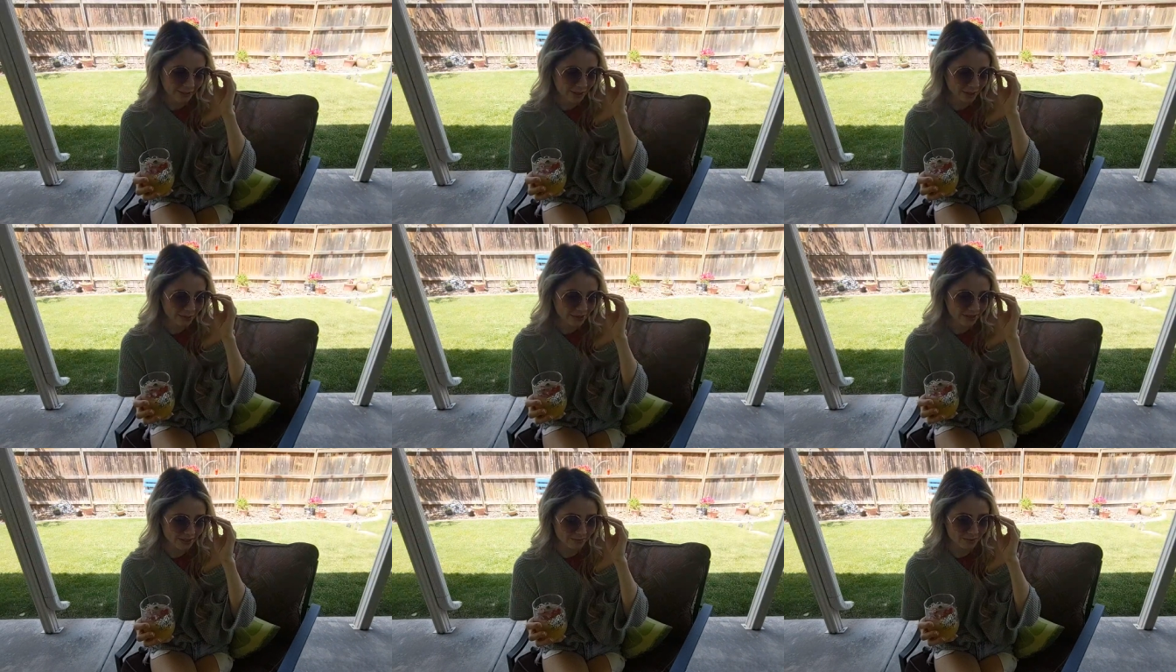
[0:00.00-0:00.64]
I'm
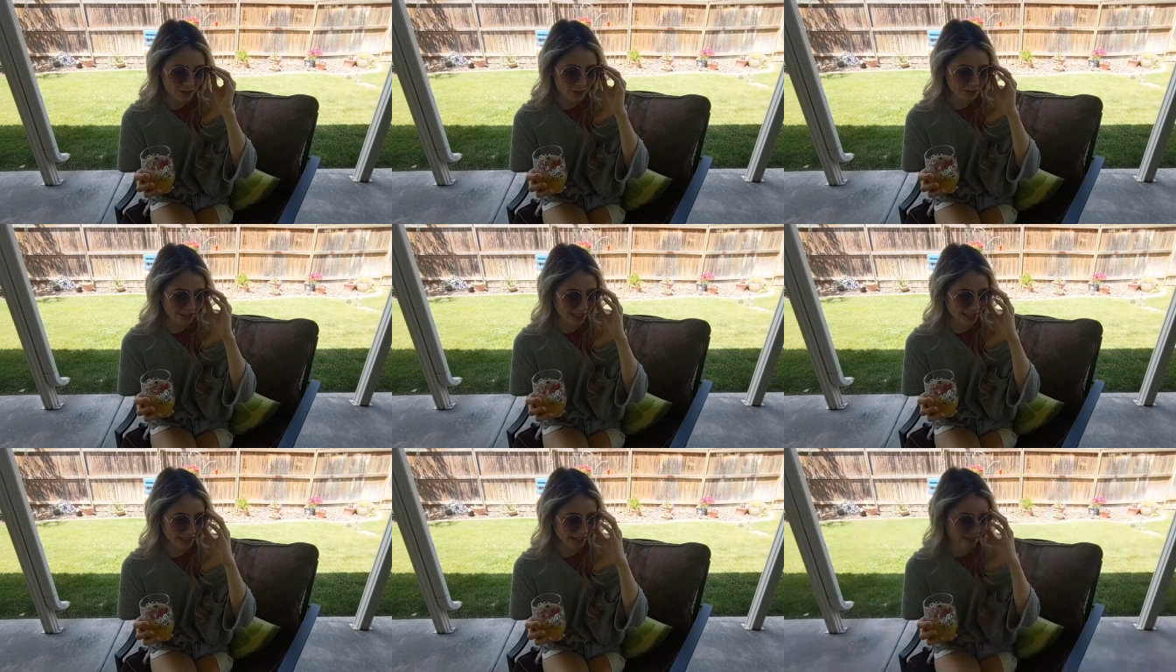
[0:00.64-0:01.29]
not weird, I'm
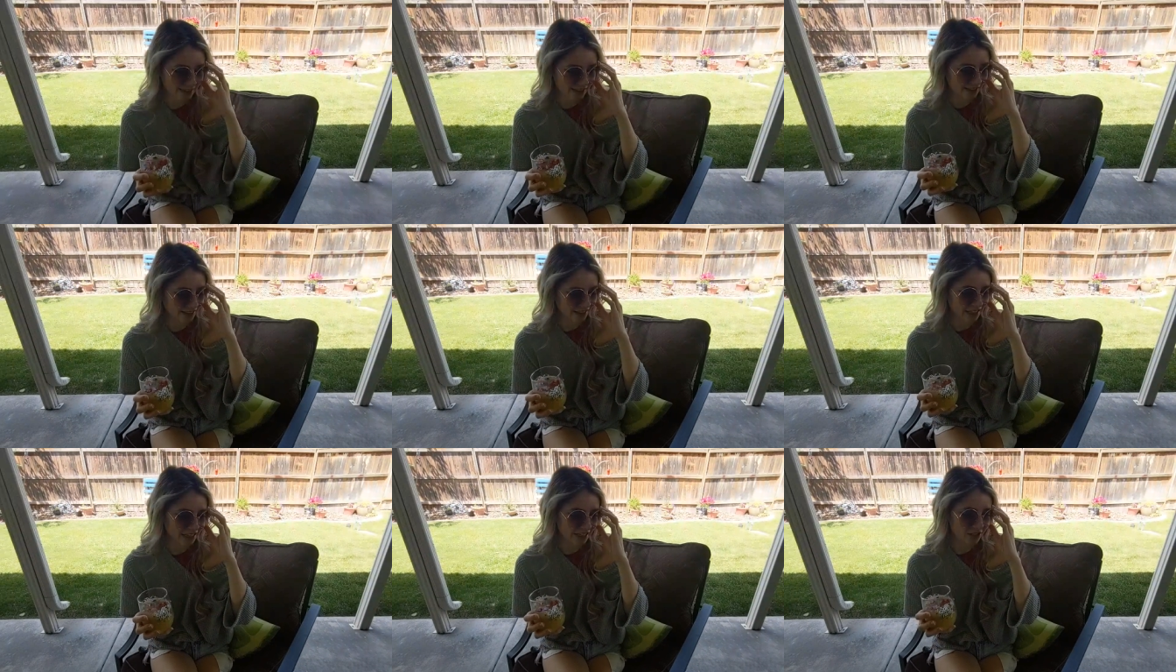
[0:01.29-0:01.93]
lonely.
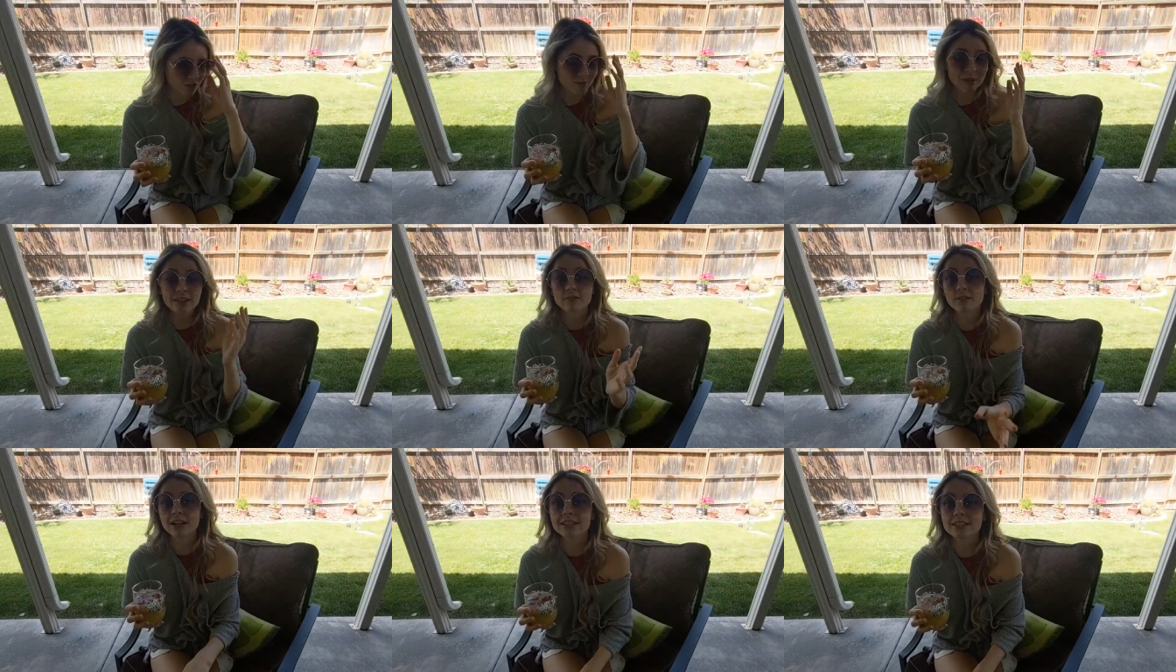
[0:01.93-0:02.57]
You should
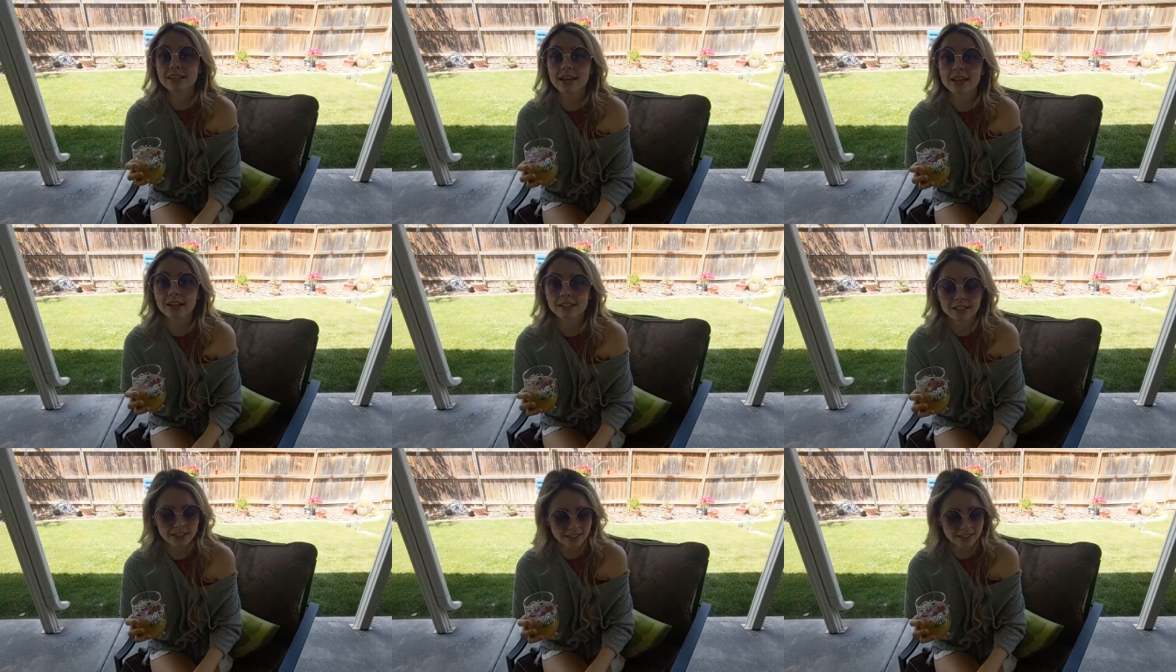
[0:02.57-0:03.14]
make friends then.